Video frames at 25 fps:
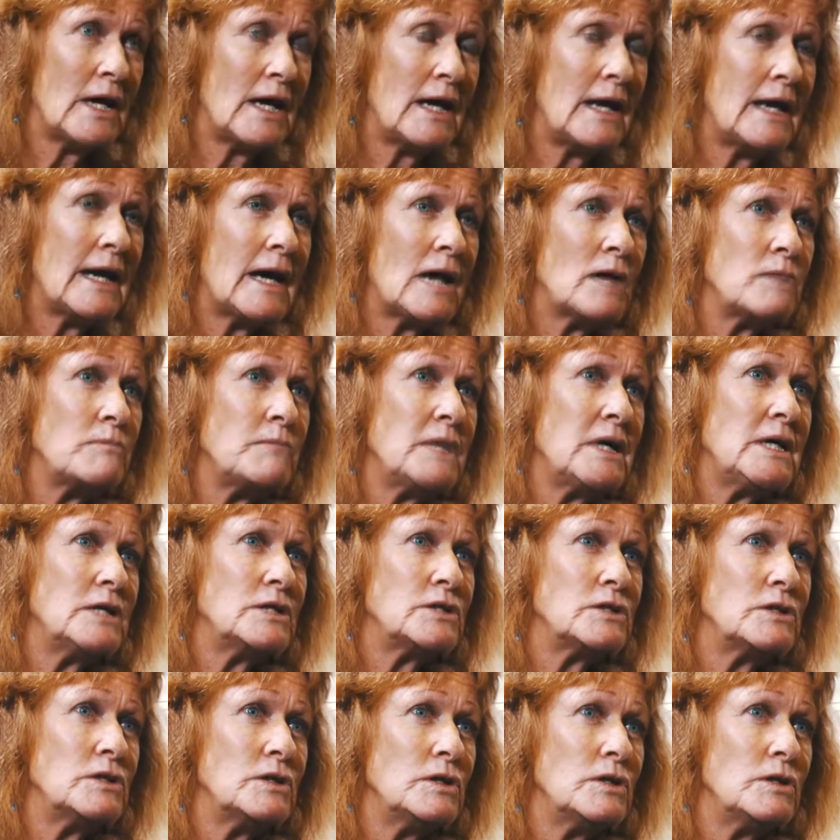They allowed me
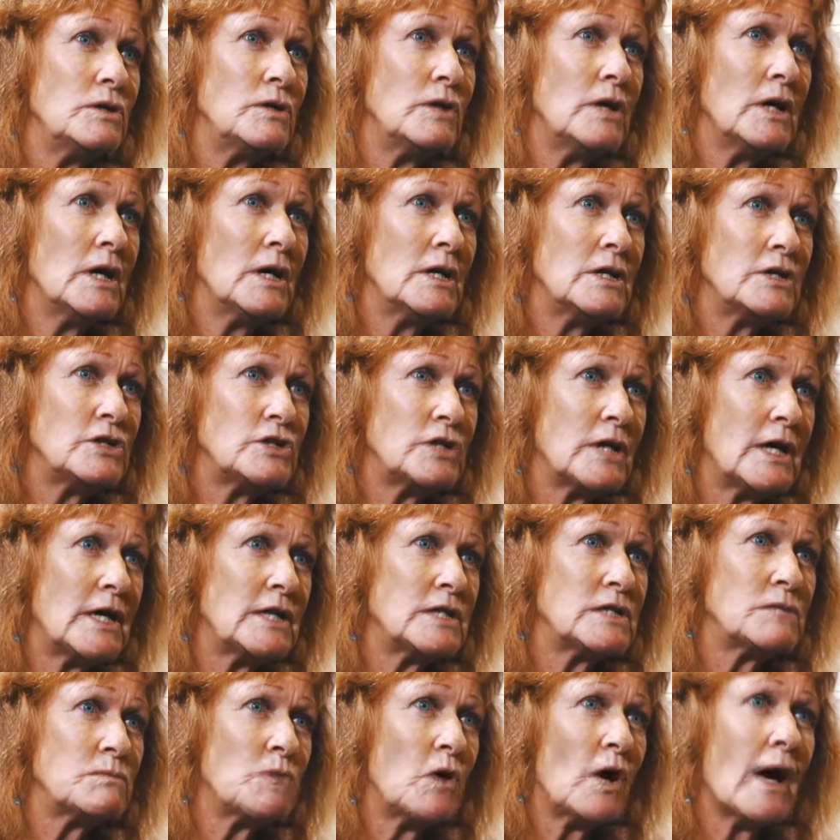to
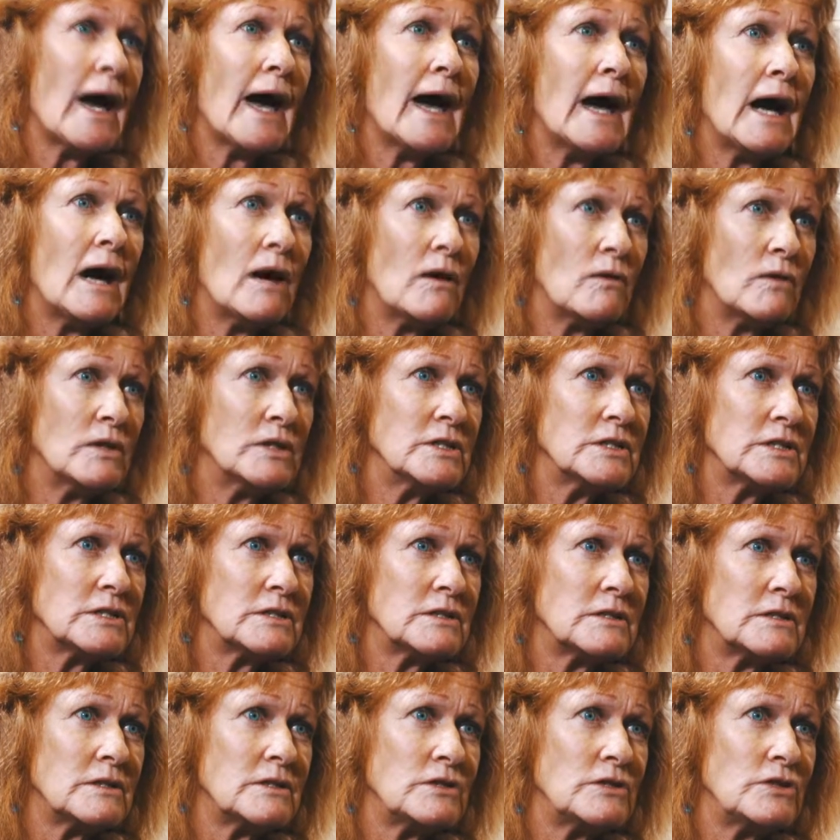change my
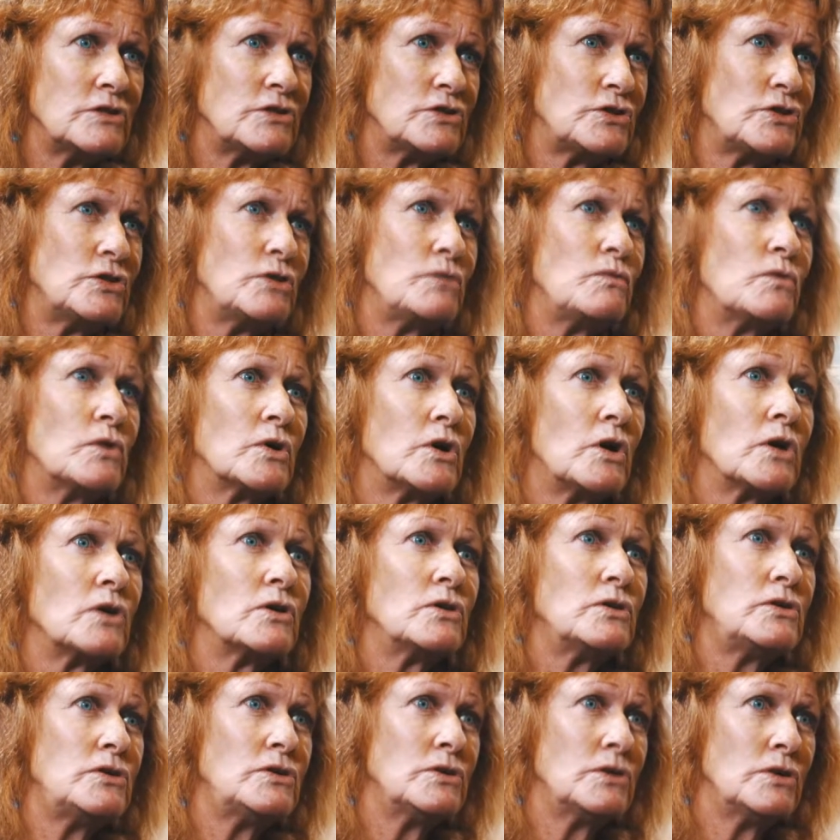hours to suit what I
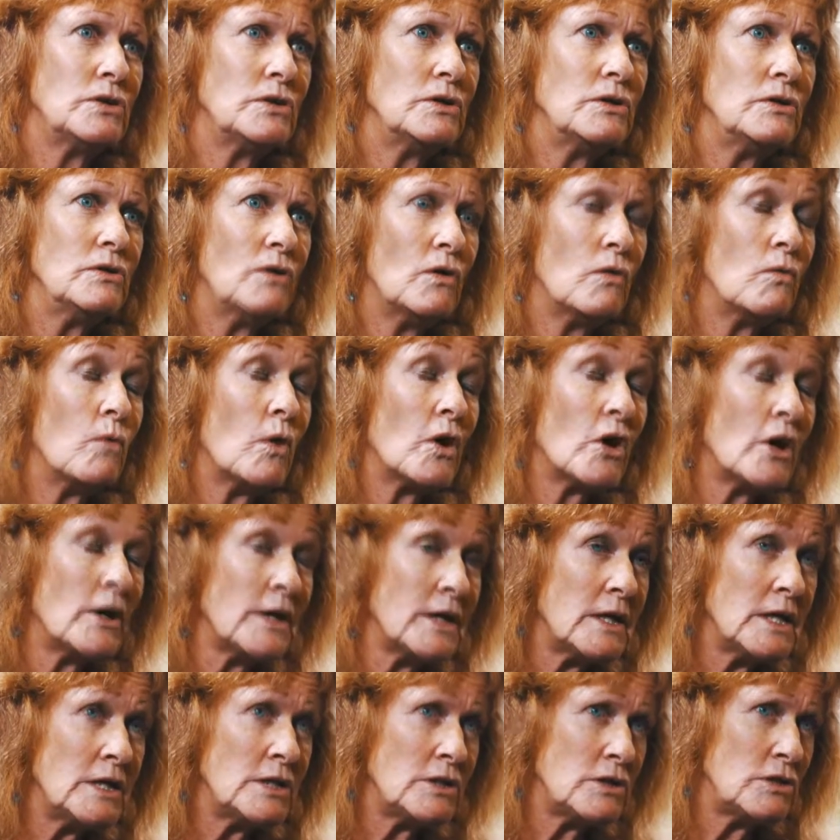could do or what I
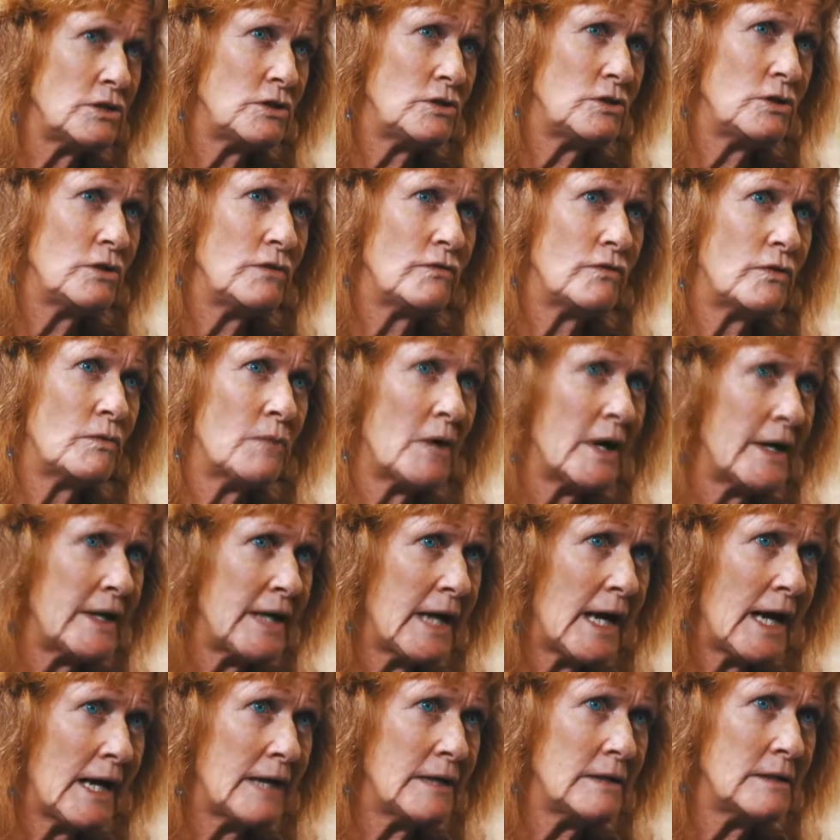needed to do for my
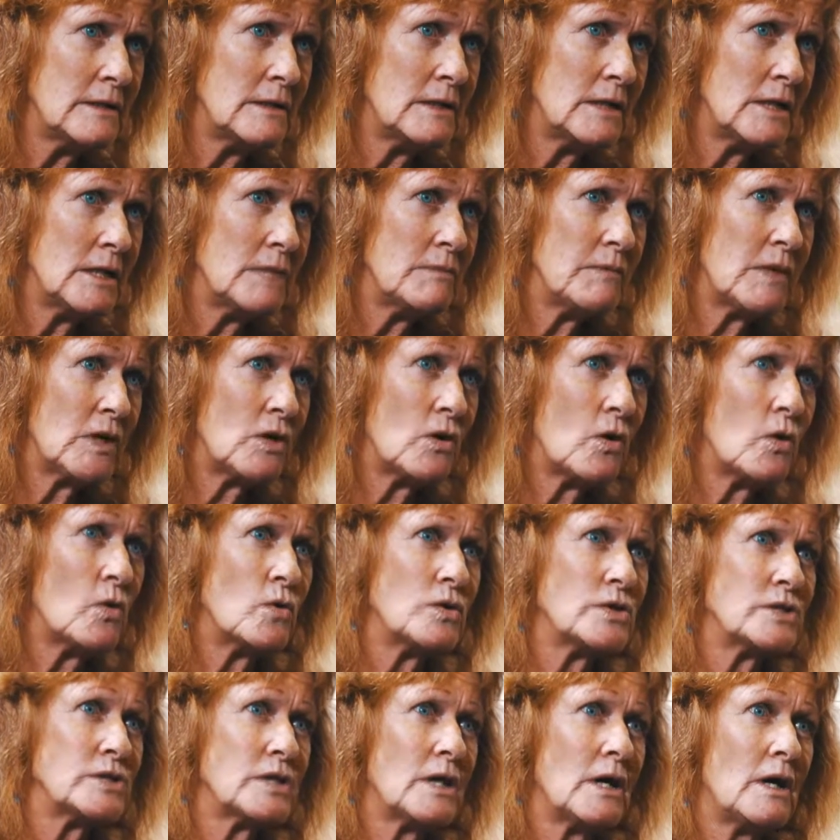dad, but
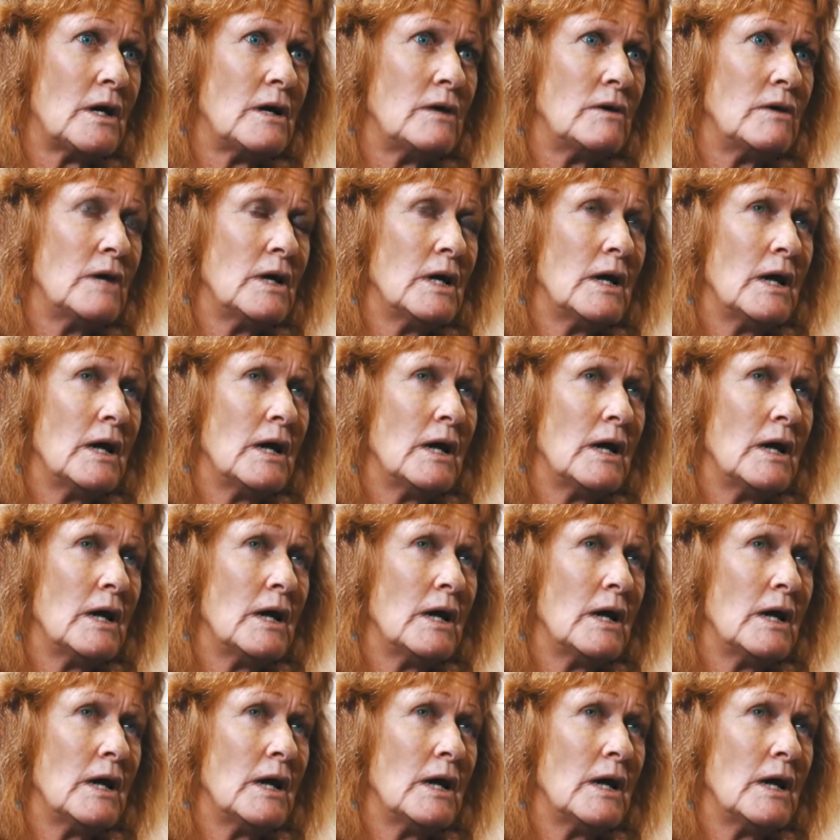also